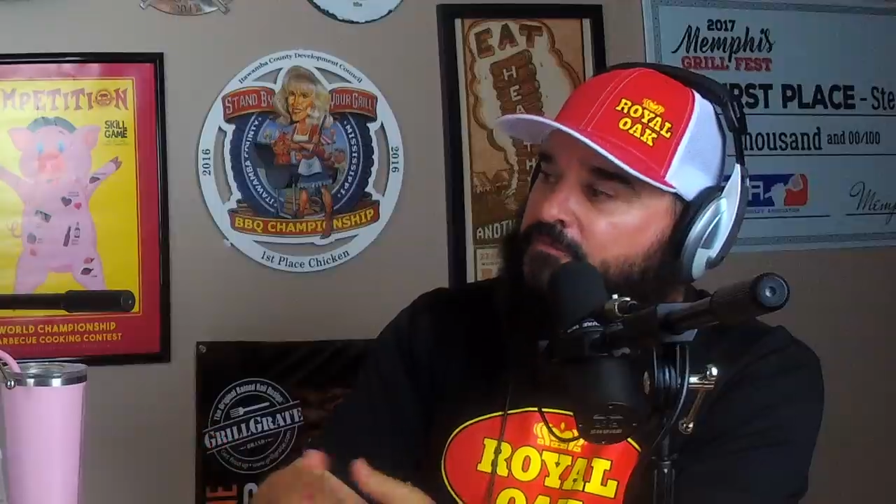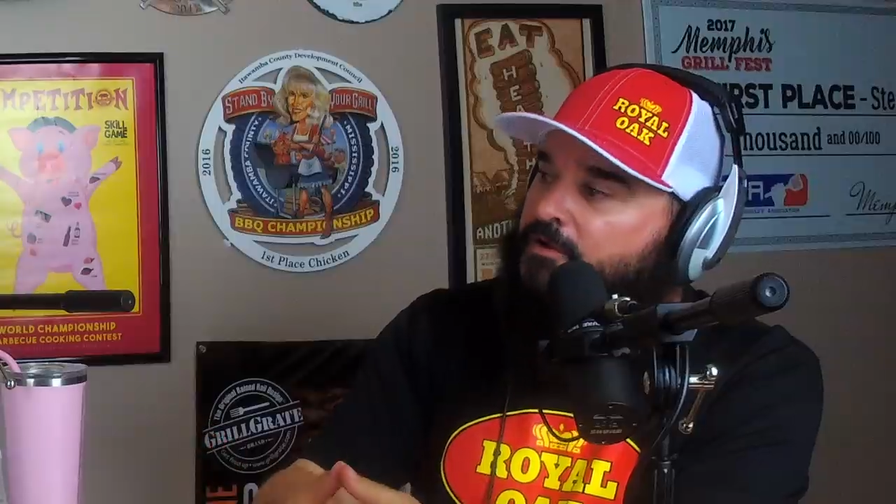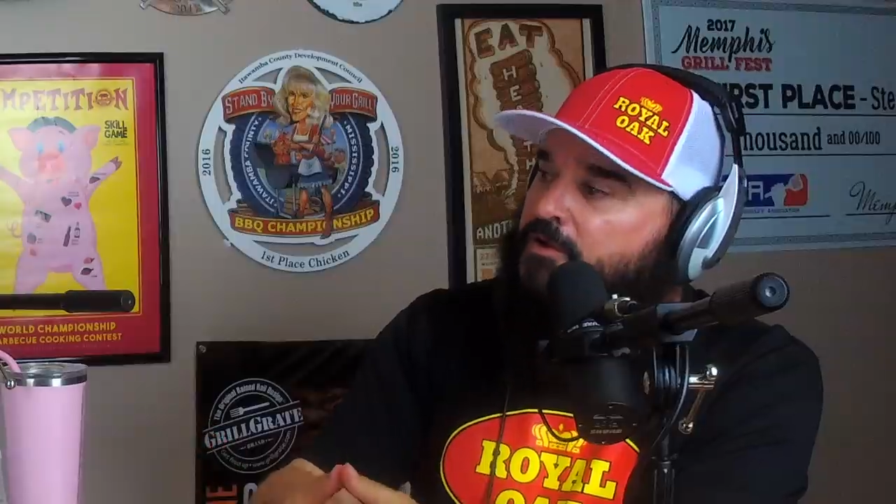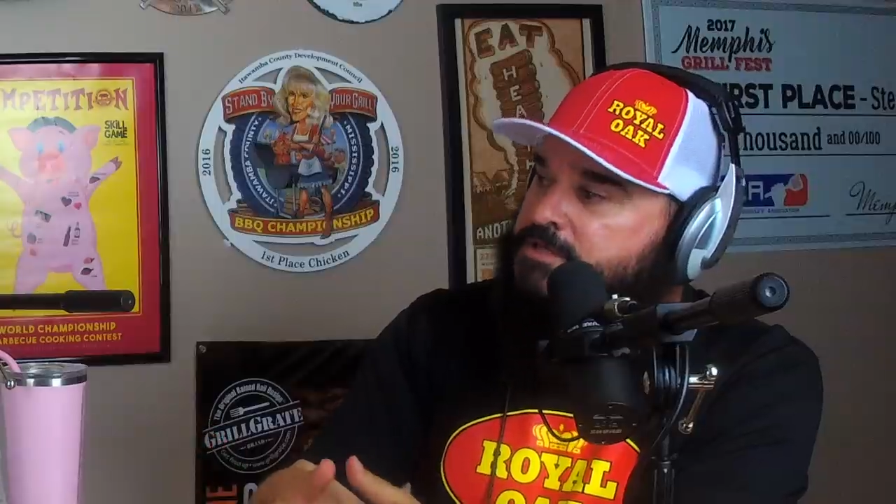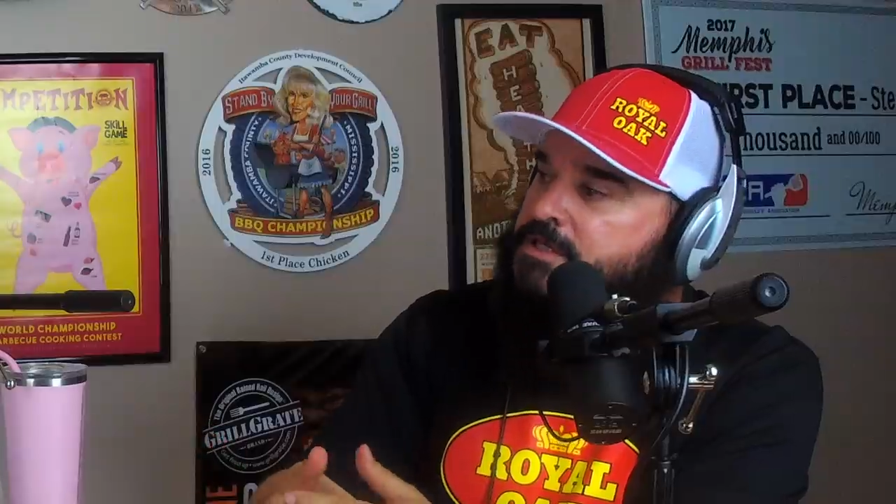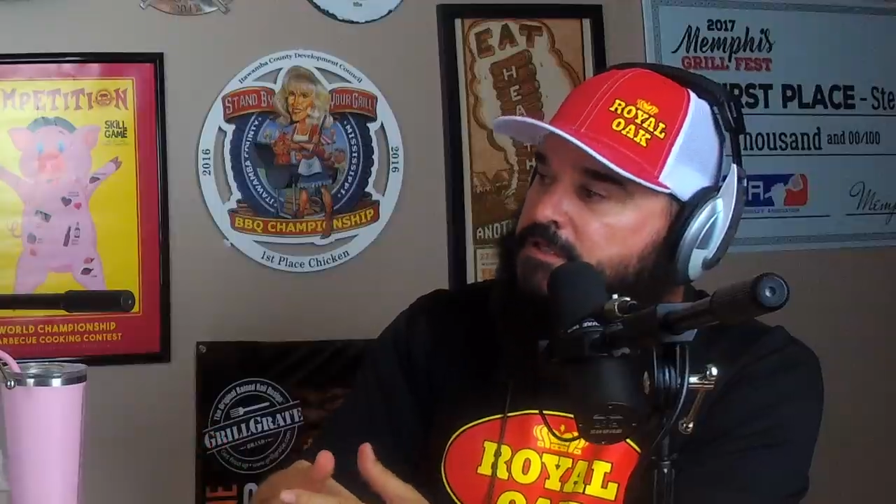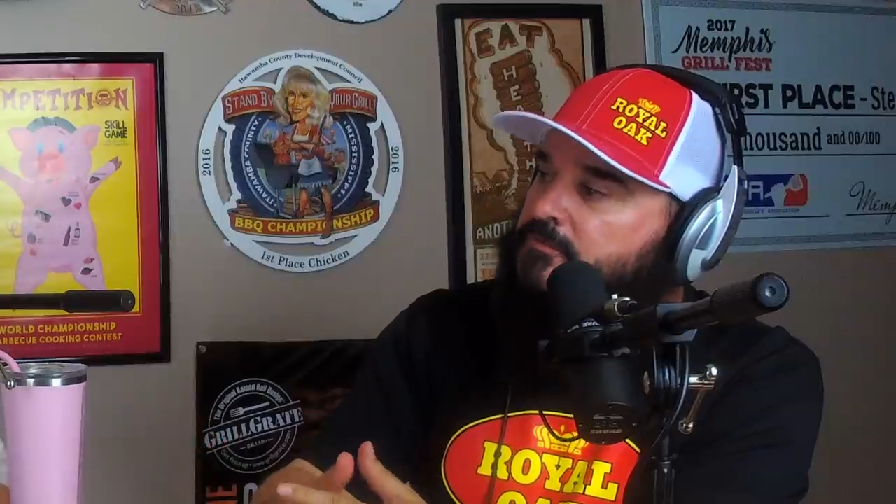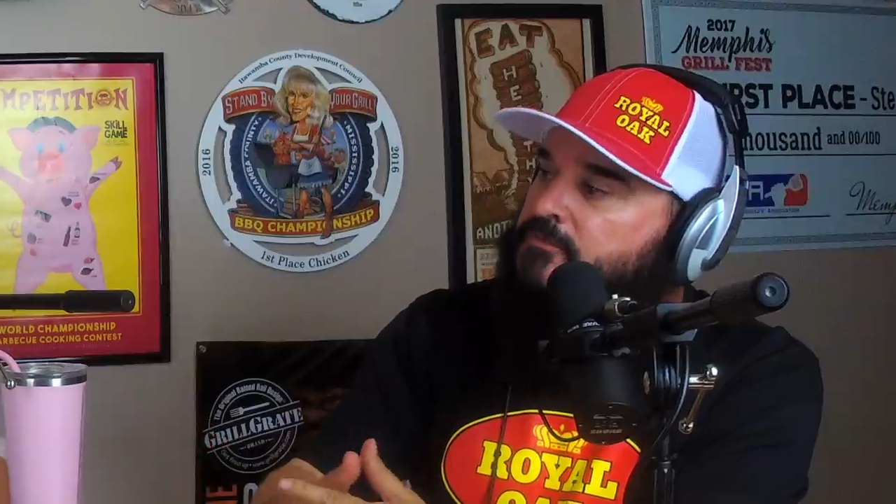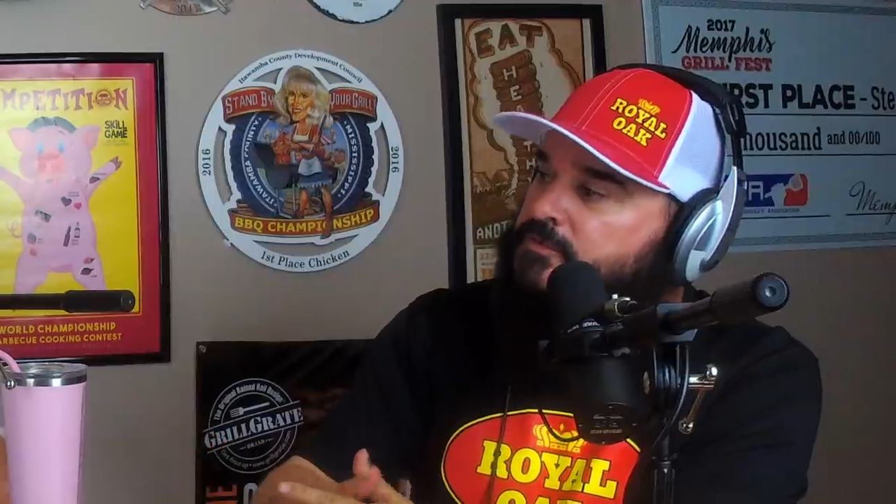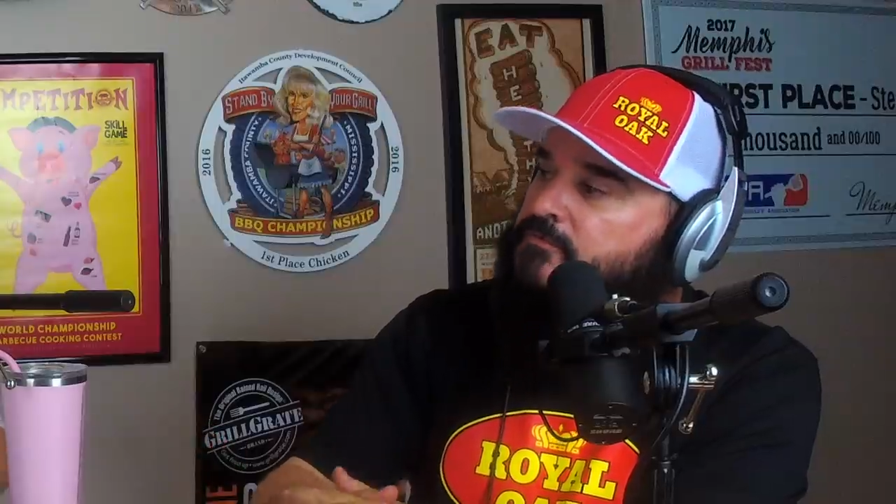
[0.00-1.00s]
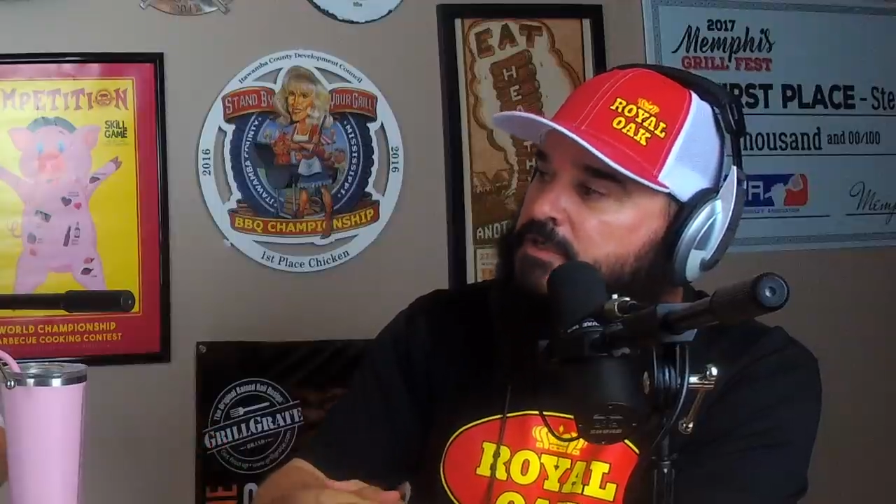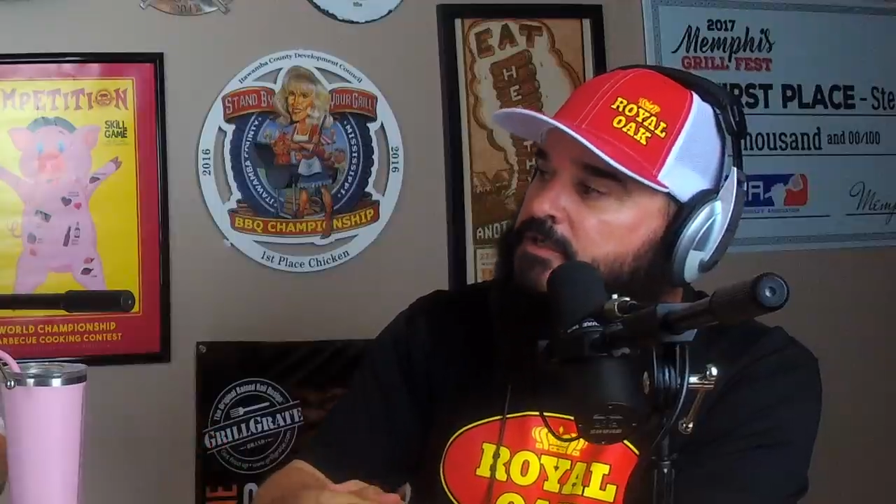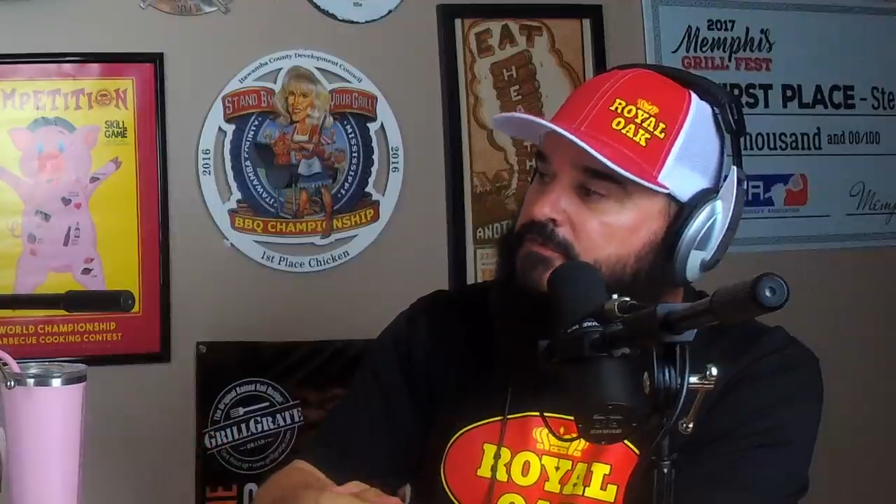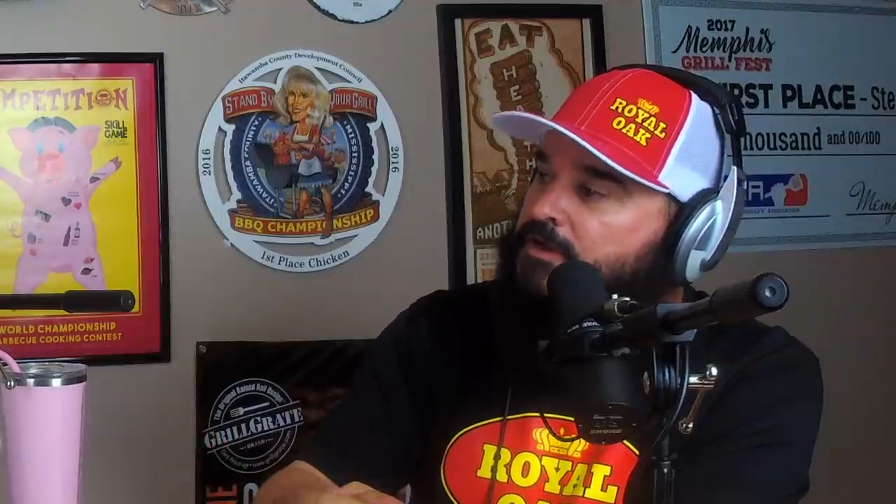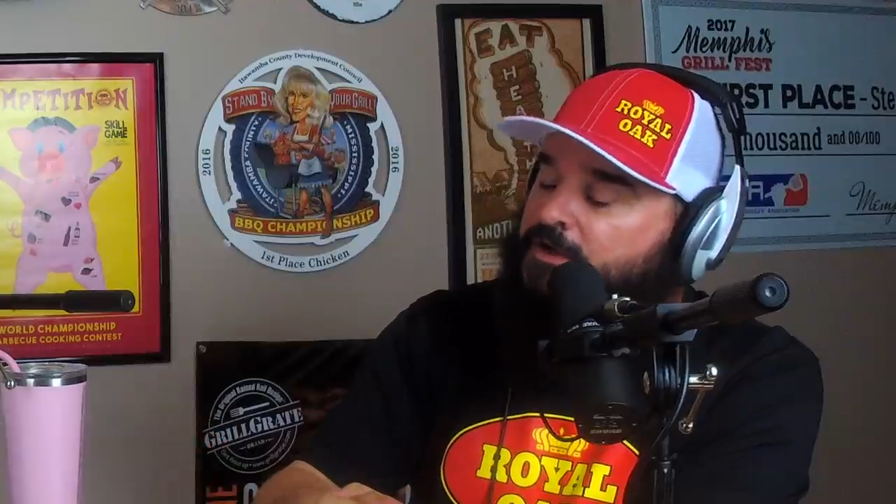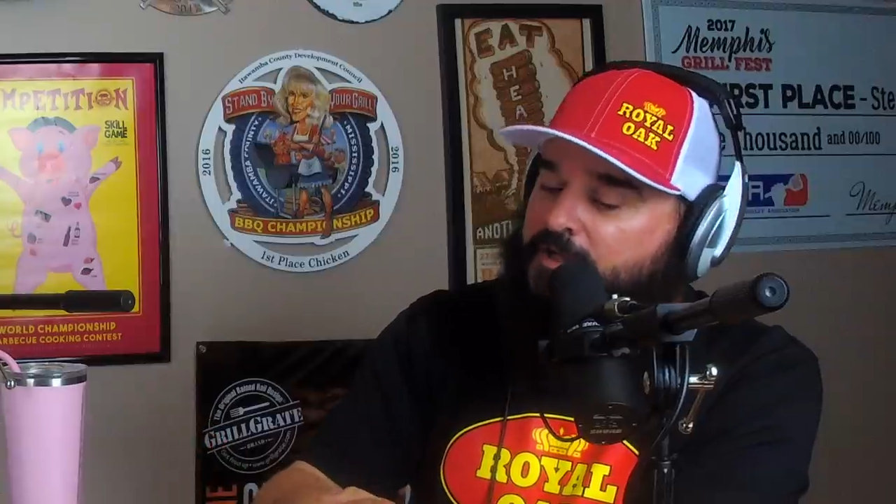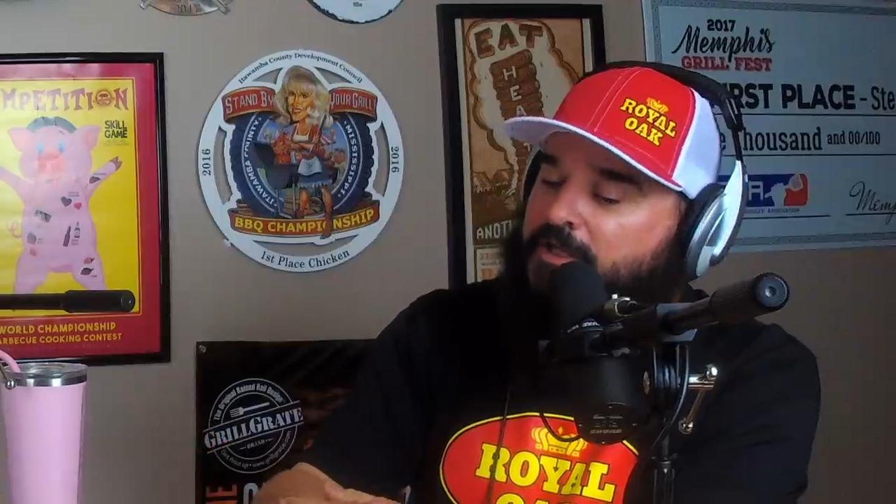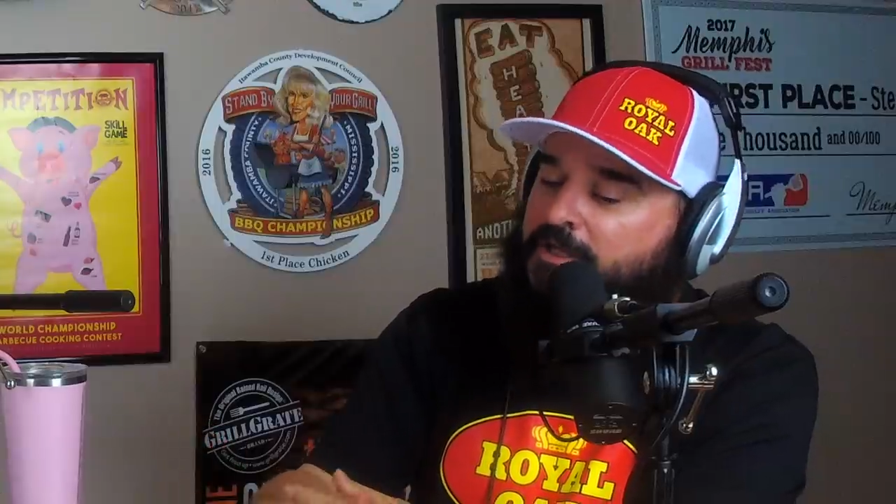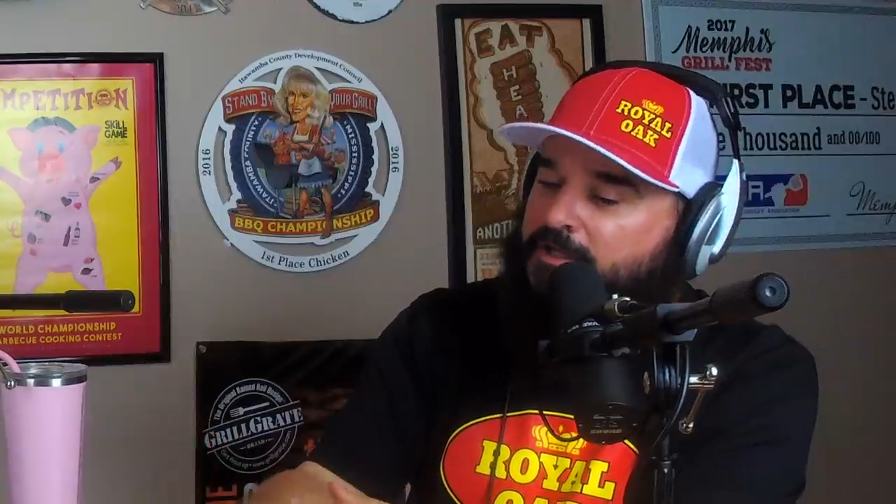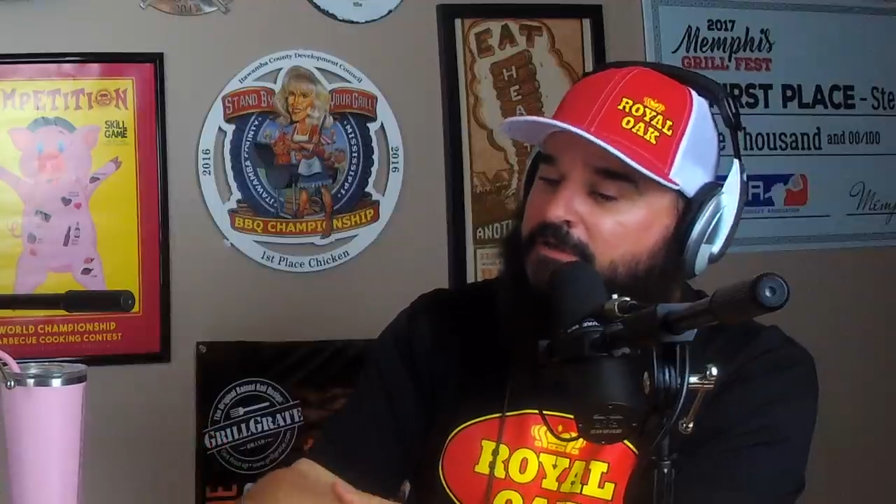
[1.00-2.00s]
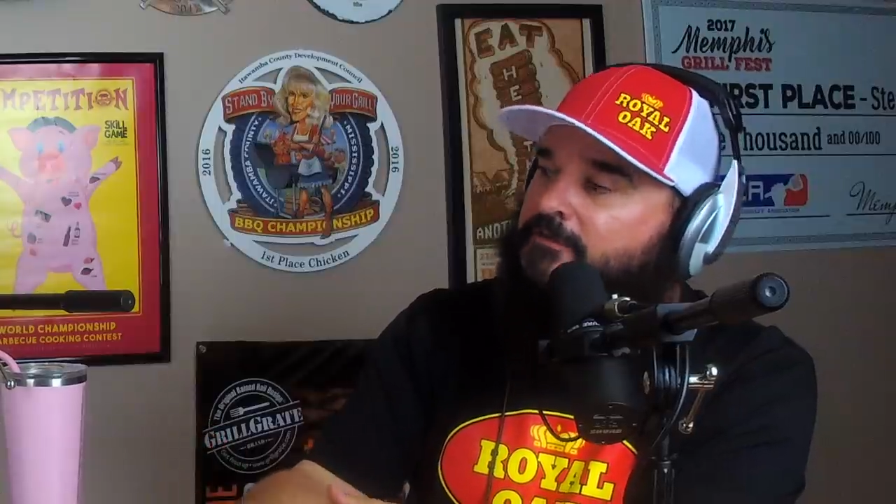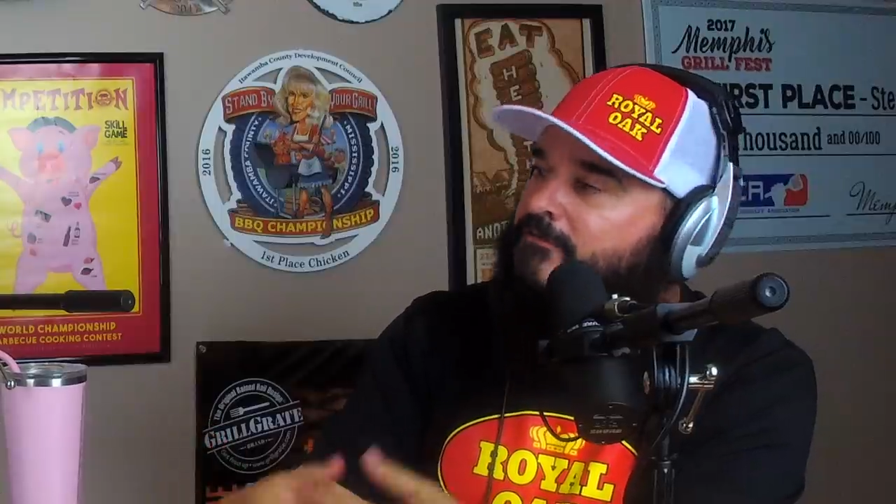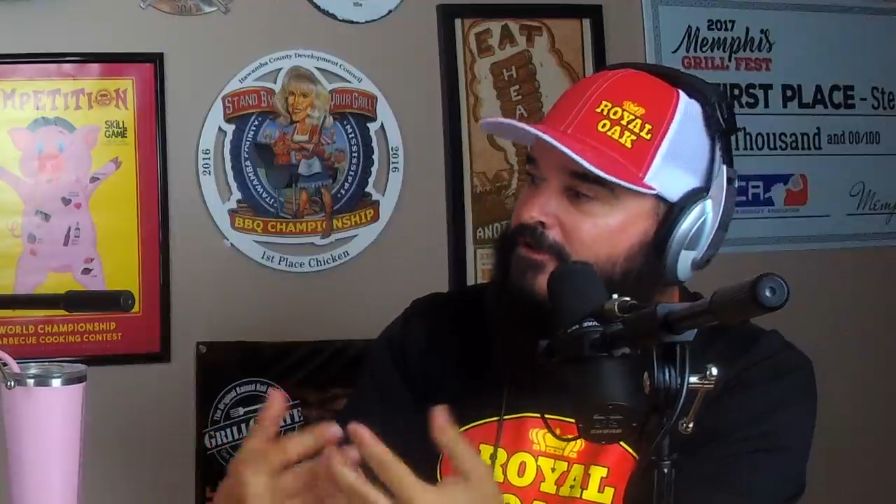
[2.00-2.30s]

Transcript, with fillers: of our teams, but there again,